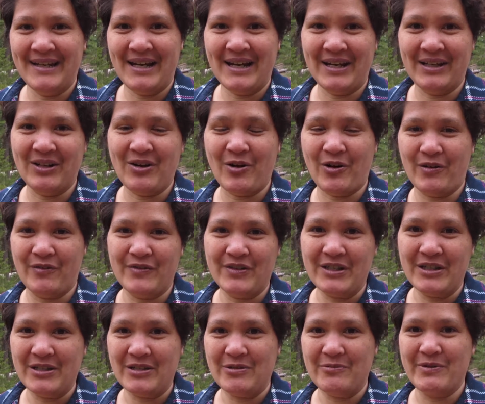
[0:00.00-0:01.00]
an
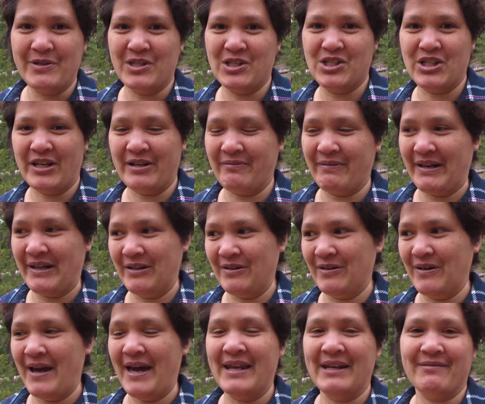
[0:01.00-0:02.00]
RV with a
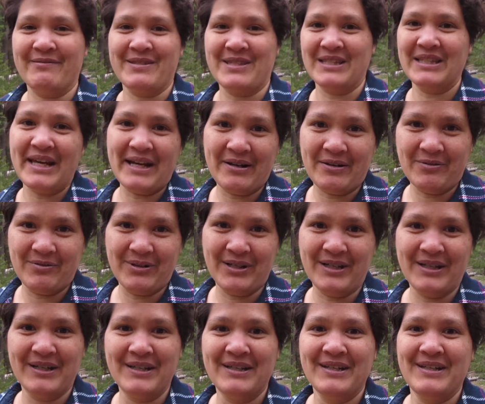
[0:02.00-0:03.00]
generator, and it was loud.
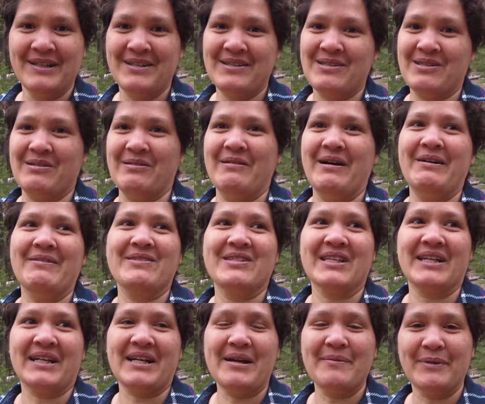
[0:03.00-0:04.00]
So I was
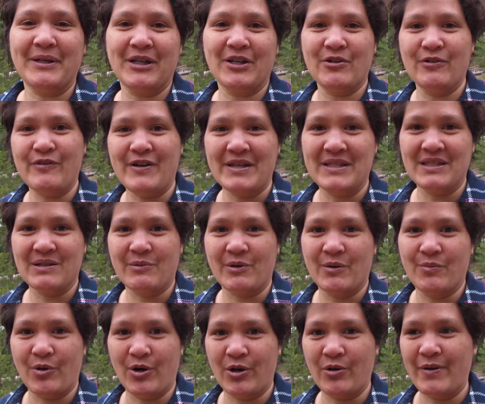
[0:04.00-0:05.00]
like, I'm going to go find
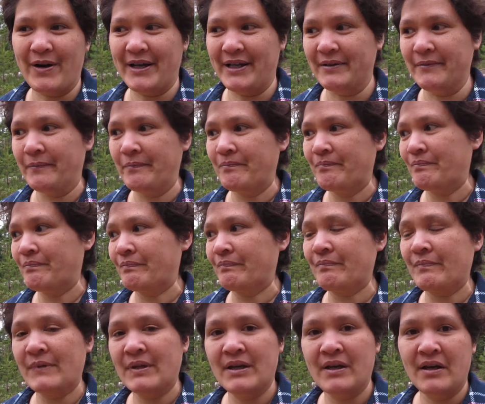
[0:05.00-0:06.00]
somewhere more quiet.
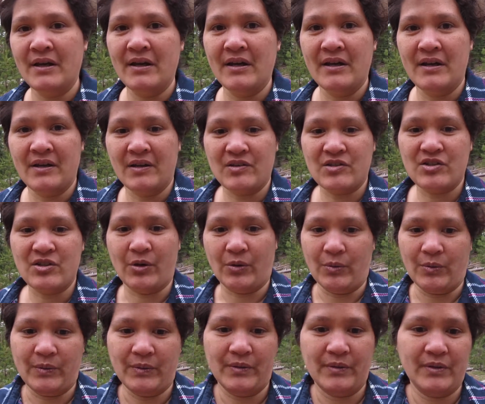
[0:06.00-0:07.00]
So,
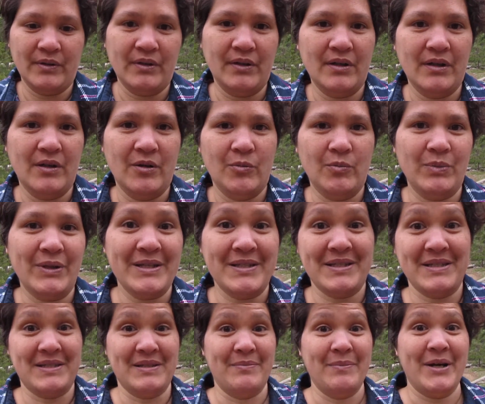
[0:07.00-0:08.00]

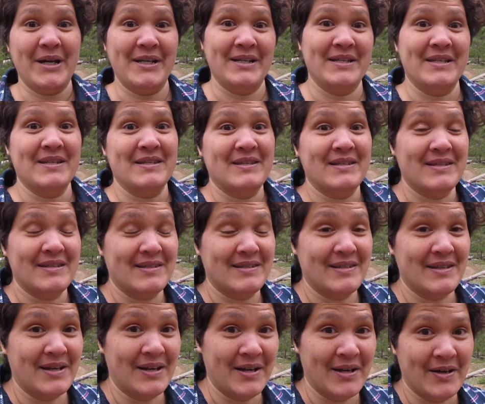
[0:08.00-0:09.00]
pluses and
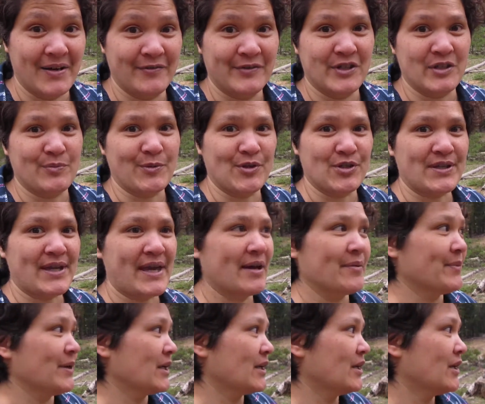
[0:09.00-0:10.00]
minuses of dispersed
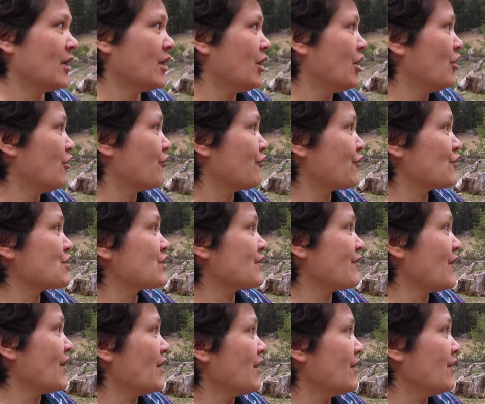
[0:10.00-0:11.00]
camping. First of
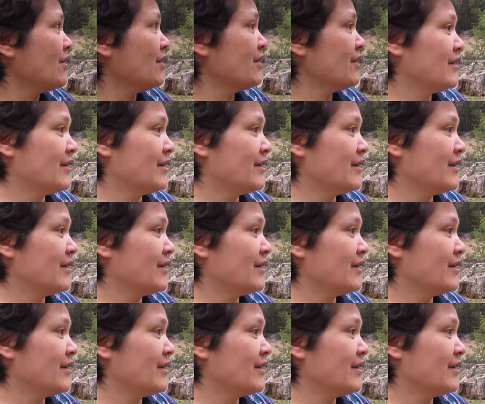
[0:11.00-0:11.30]
all,